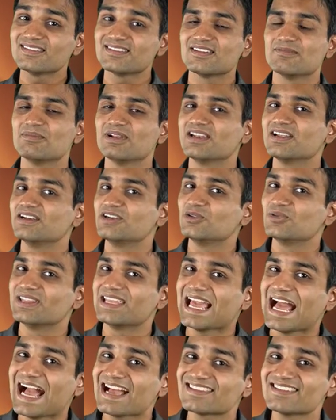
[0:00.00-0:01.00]
similar to the
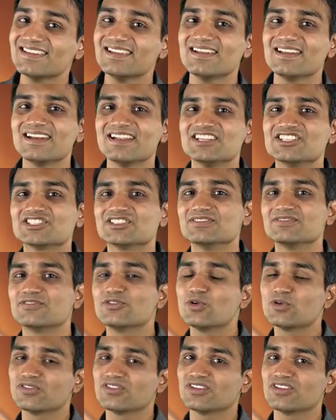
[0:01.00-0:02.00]
acceleration
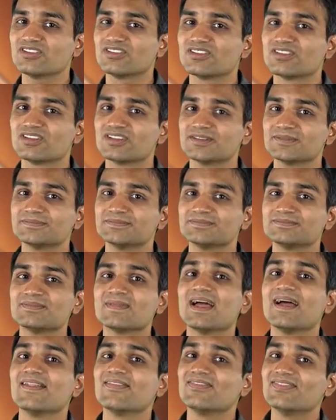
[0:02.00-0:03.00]
forces
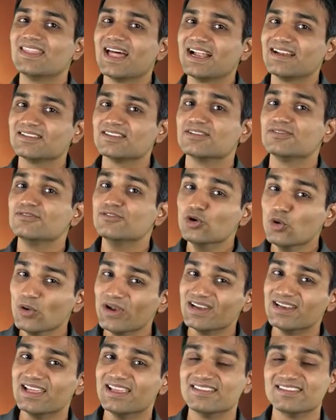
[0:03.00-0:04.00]
that the
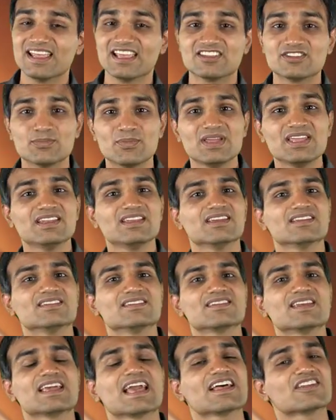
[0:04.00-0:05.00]
fluid is
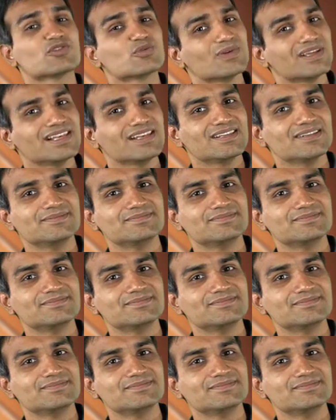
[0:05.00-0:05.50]
experiencing as well.